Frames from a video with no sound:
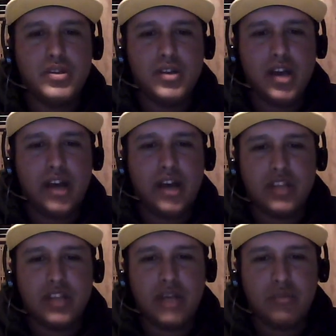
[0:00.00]

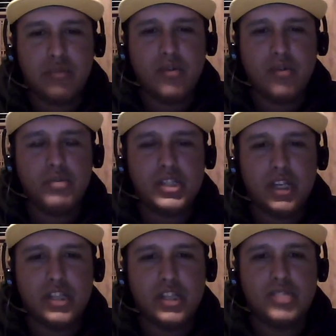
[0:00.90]
after that performance
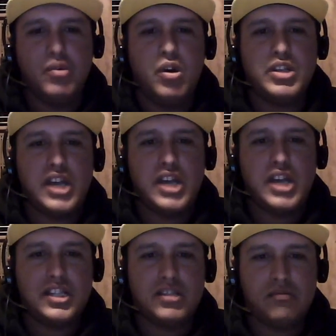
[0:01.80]
against the
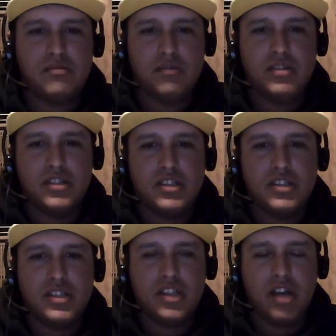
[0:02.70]
Waratahs,
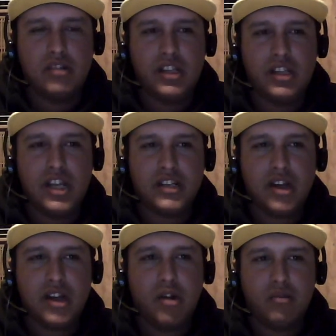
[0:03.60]
slowly that
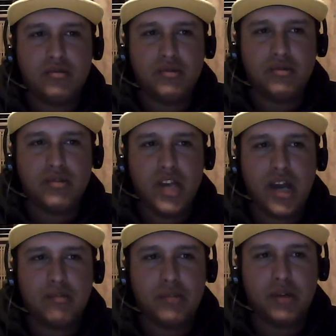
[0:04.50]
cold
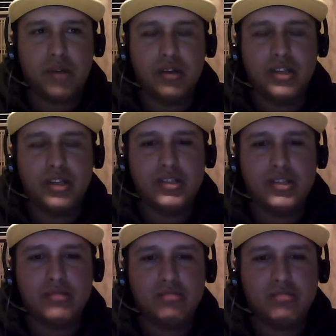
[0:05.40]

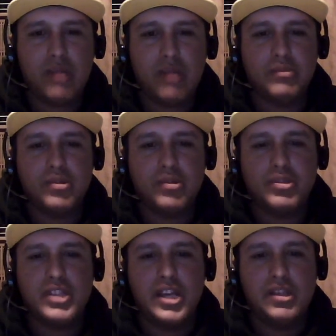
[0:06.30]
period's come to
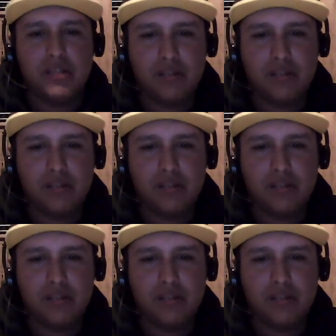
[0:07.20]
its end.